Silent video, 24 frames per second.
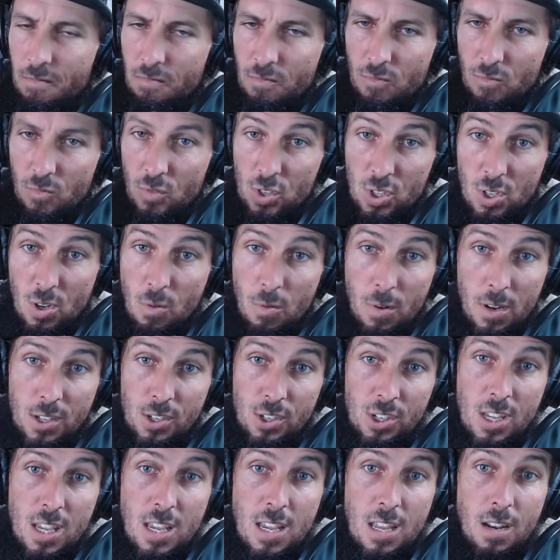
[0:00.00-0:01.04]
sown a
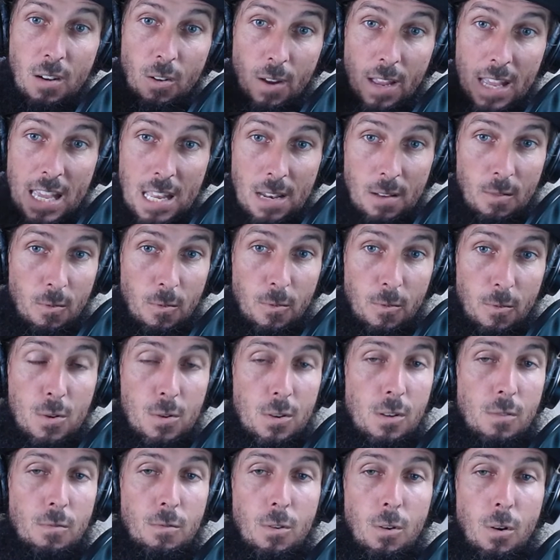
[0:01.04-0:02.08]
seed or eaten
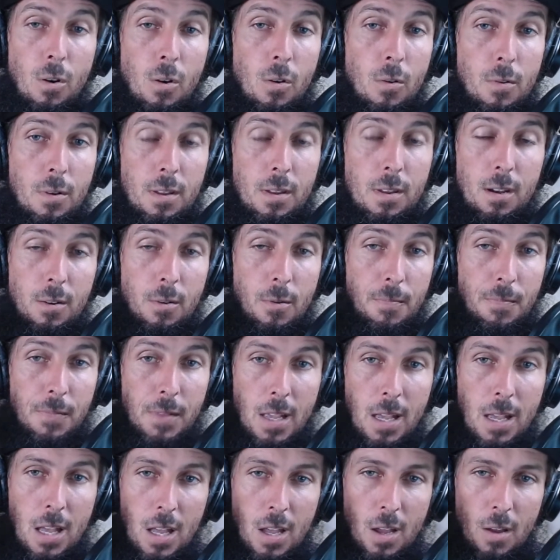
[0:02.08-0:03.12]
food you've grown,
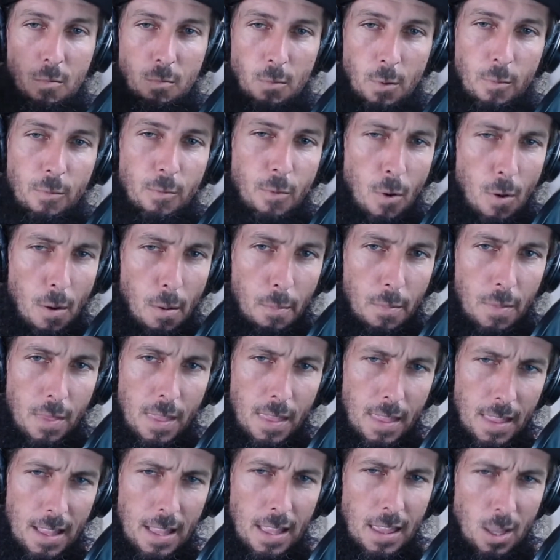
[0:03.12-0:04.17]

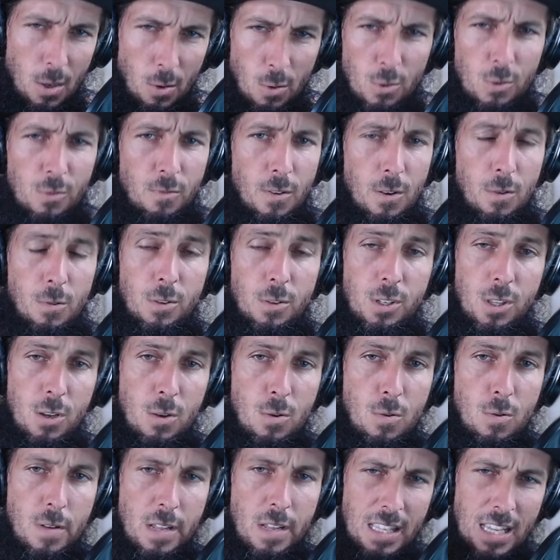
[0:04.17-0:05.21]
reform those folks
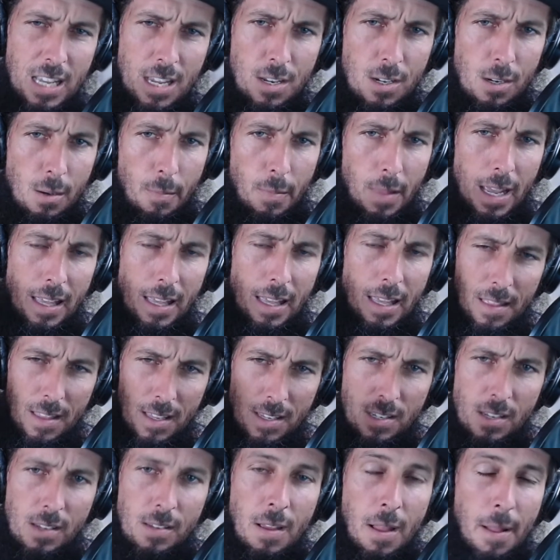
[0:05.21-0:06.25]
too, and teach them, like,
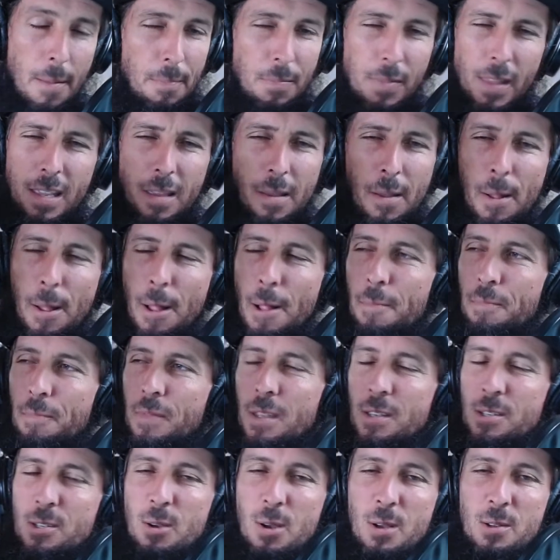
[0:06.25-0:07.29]
this is like.
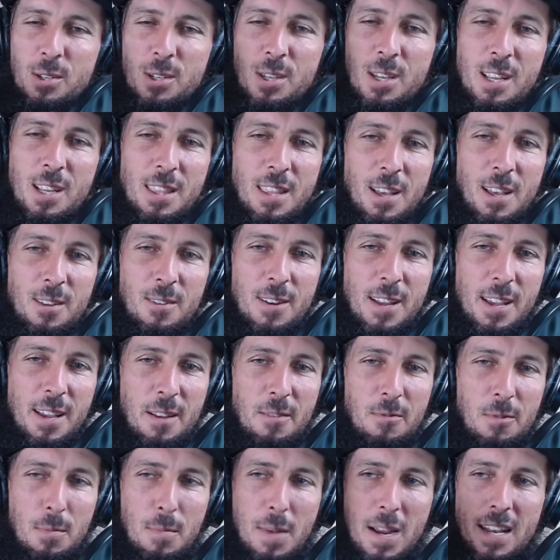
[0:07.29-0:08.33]
So I was sitting the other
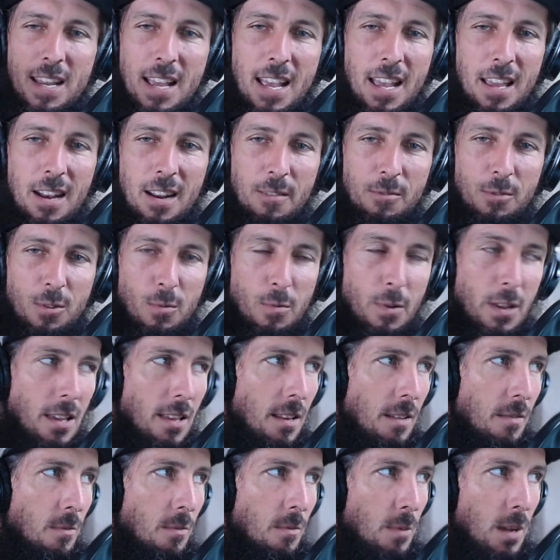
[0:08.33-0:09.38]
day with my dad after
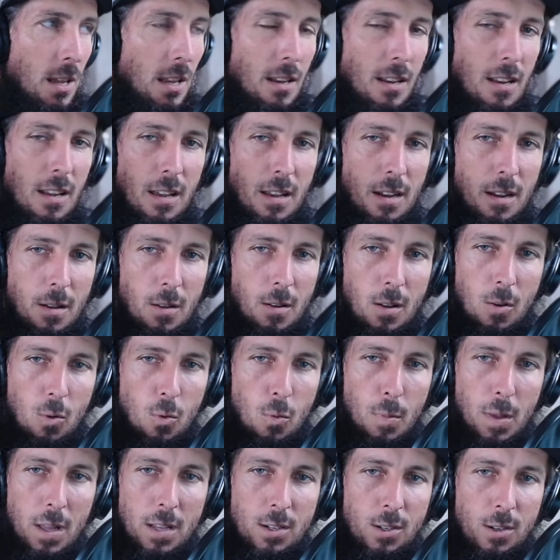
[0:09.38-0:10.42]
we had done a
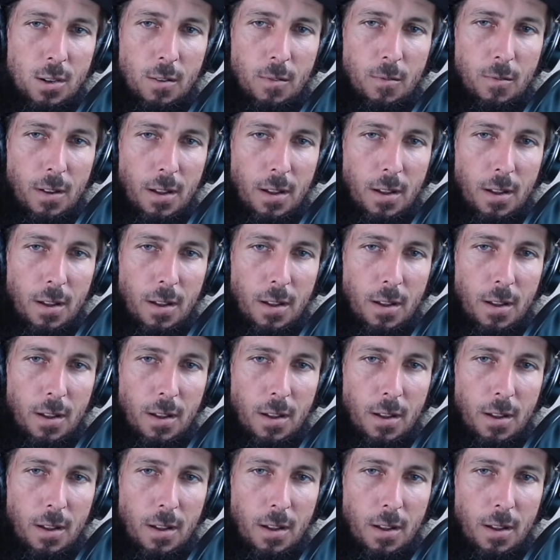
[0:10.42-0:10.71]
whole bunch of